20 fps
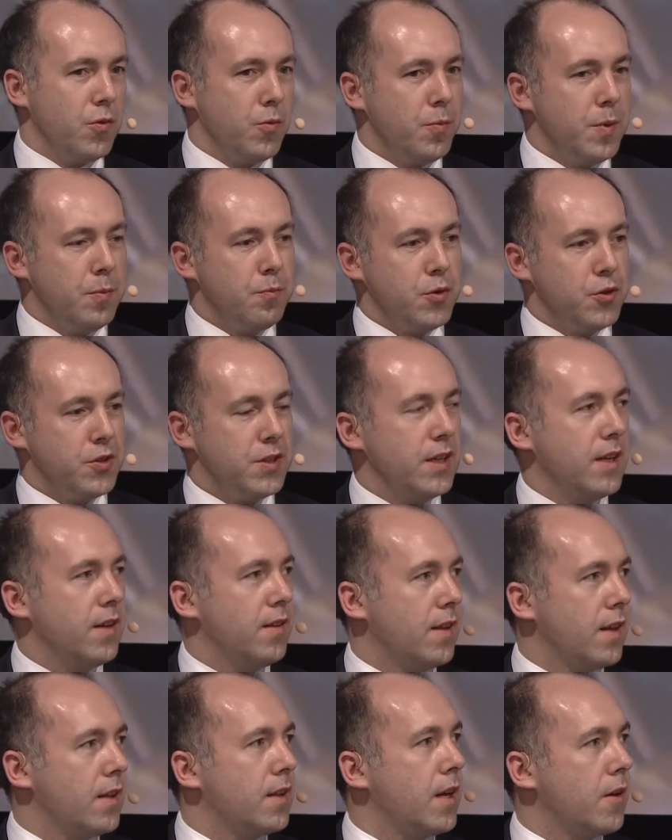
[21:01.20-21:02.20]
be pushing
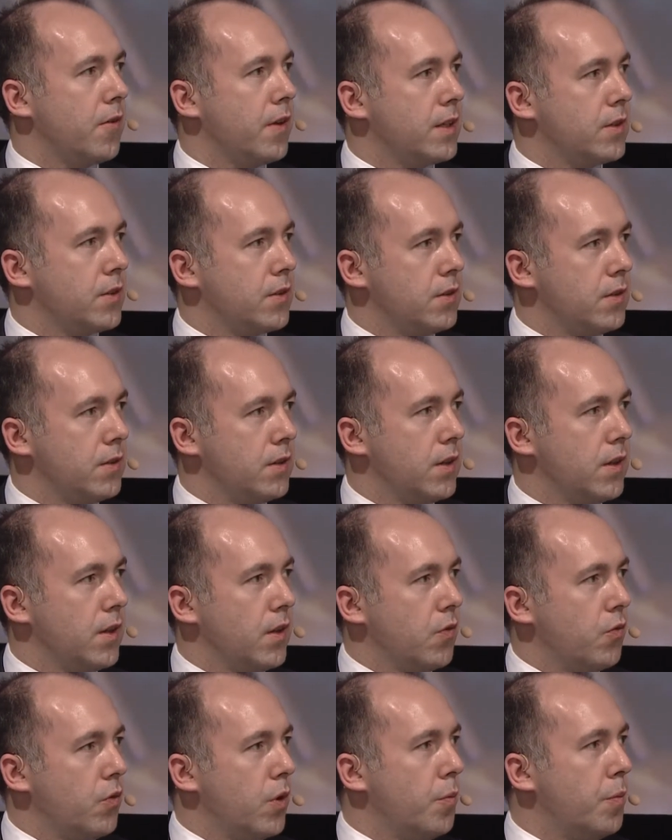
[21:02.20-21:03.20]
in that direction,
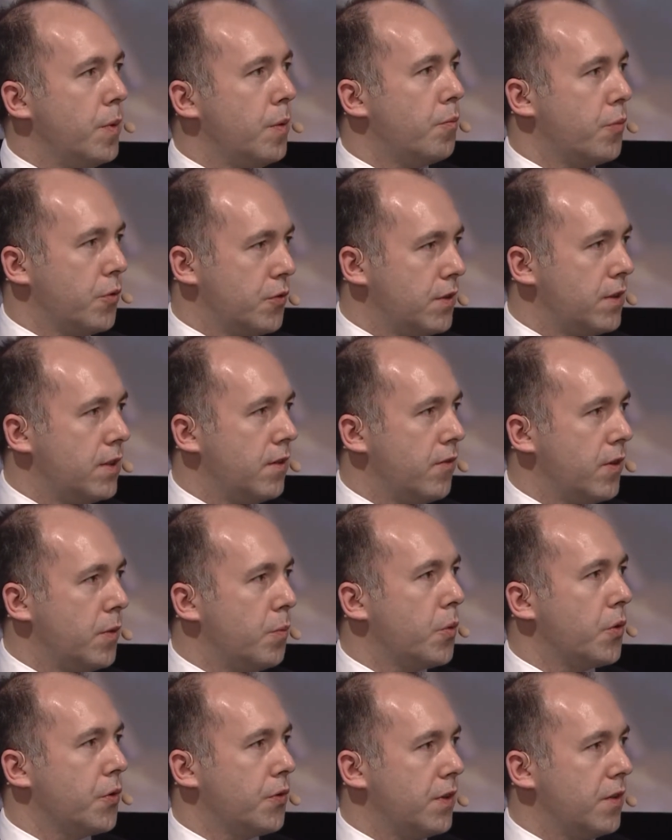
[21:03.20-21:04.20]
will be positively
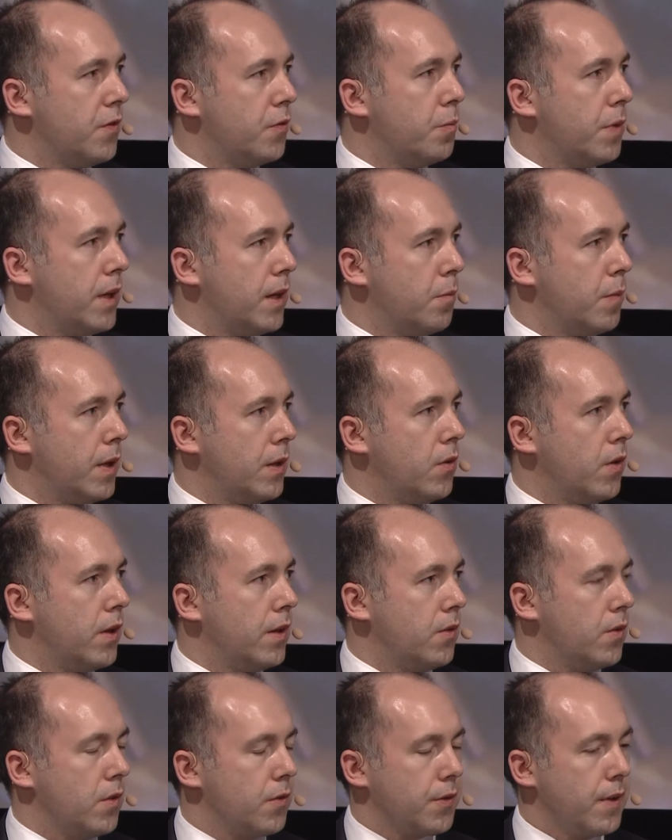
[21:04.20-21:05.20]
perceived by the
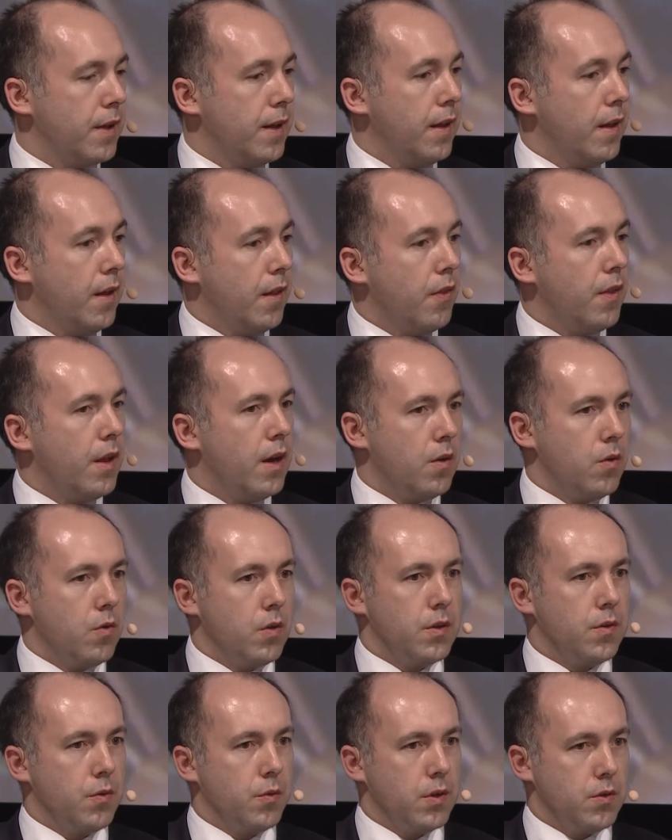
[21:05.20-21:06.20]
lenders. Now,
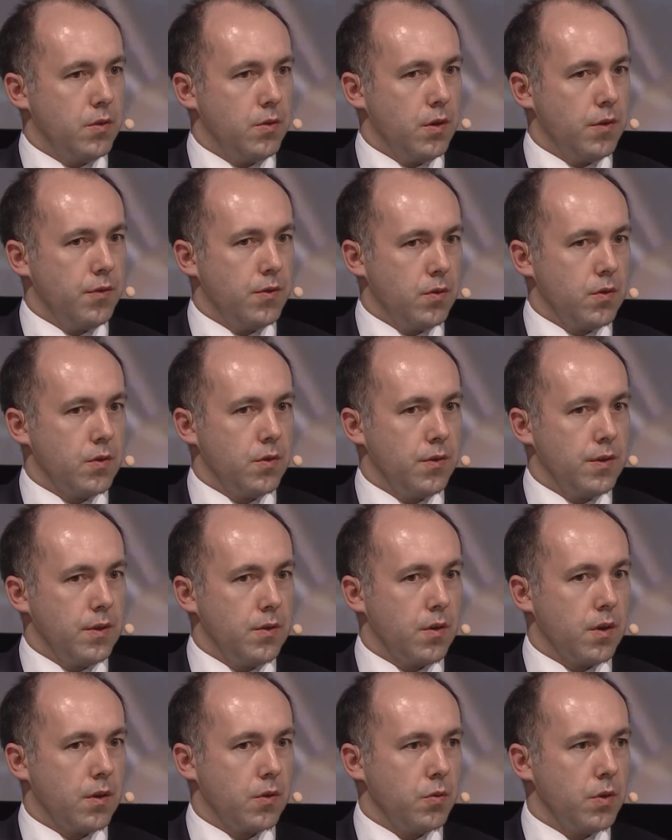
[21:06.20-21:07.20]
what you have to
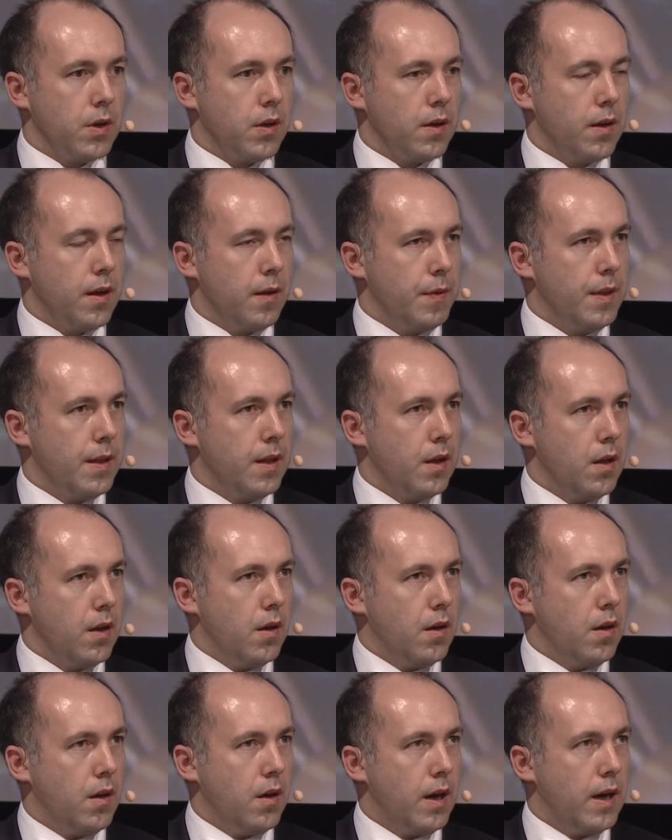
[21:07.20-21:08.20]
consider as well, I mean,
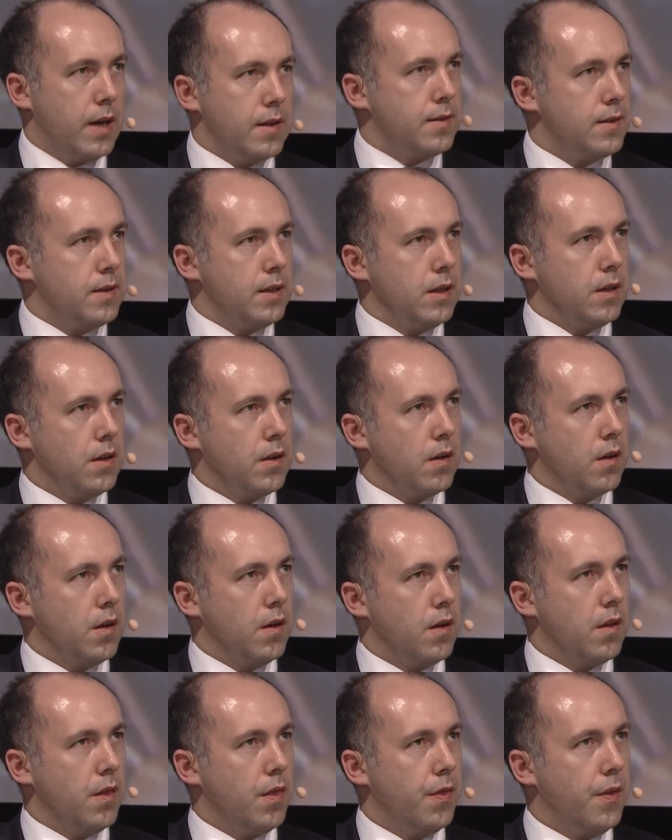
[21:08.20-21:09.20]
I think
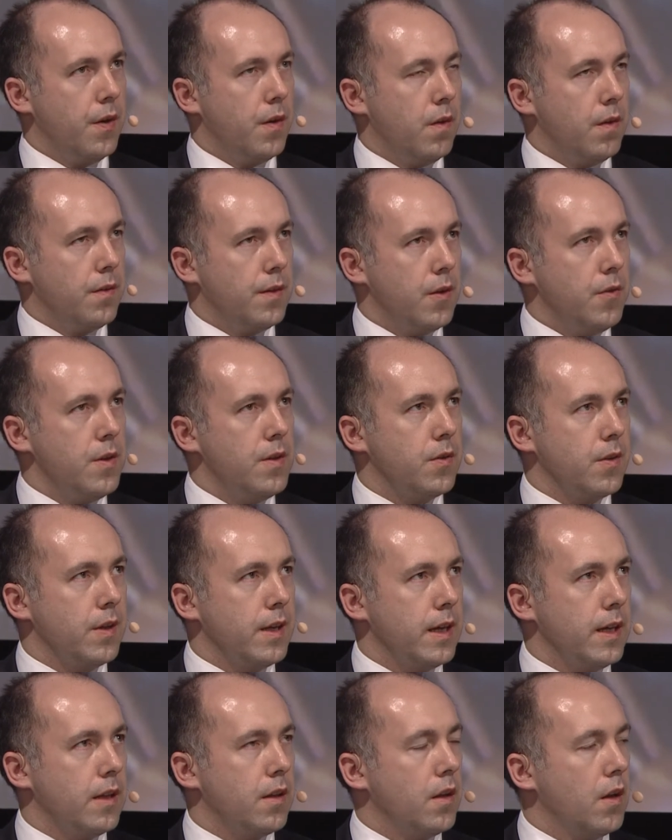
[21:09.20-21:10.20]
there is,
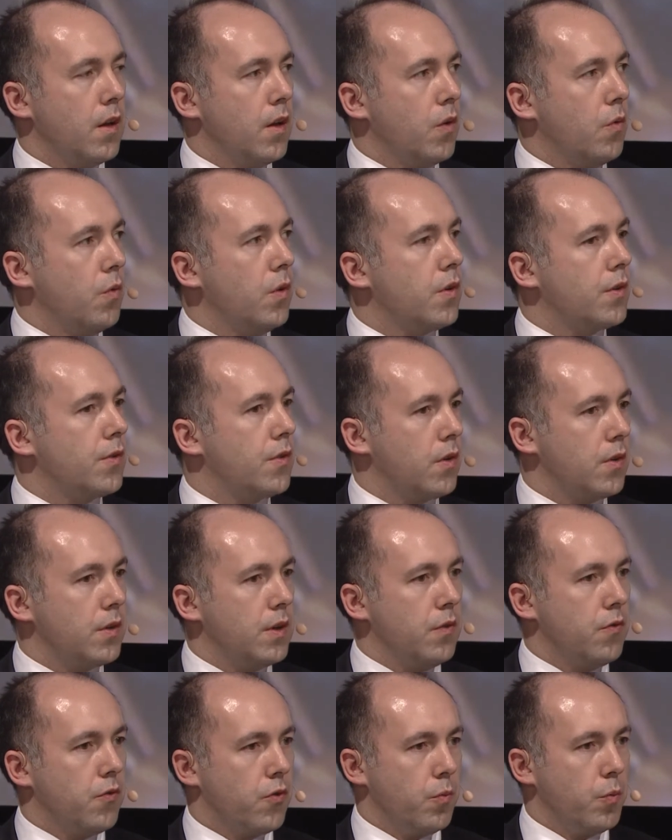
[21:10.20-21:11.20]
again, we're
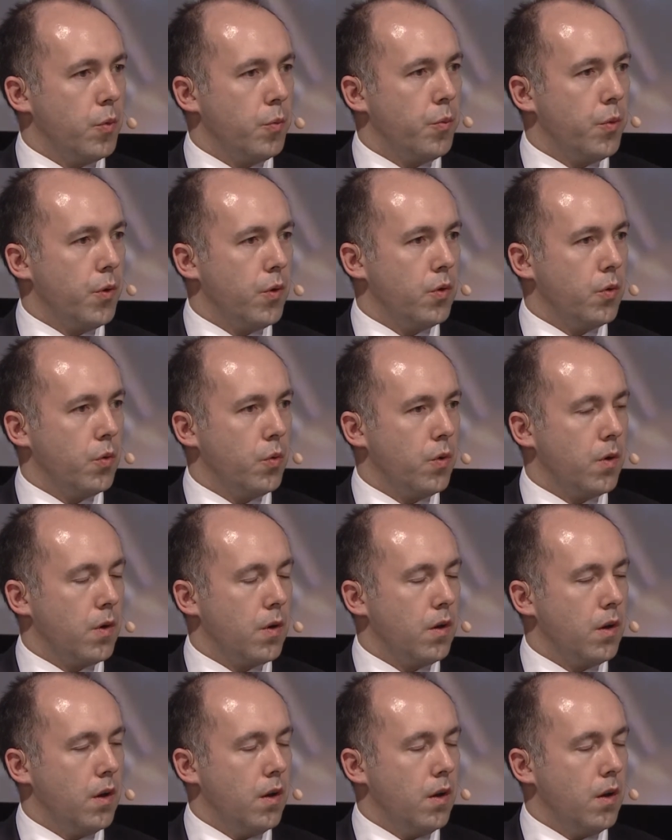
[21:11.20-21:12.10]
starting from a point where